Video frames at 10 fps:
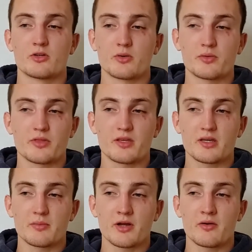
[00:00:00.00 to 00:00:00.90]
Don't think
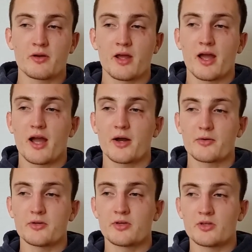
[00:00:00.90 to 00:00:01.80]
about how
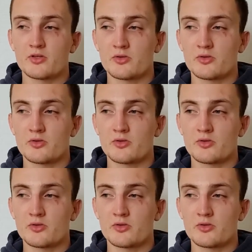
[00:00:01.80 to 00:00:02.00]
you can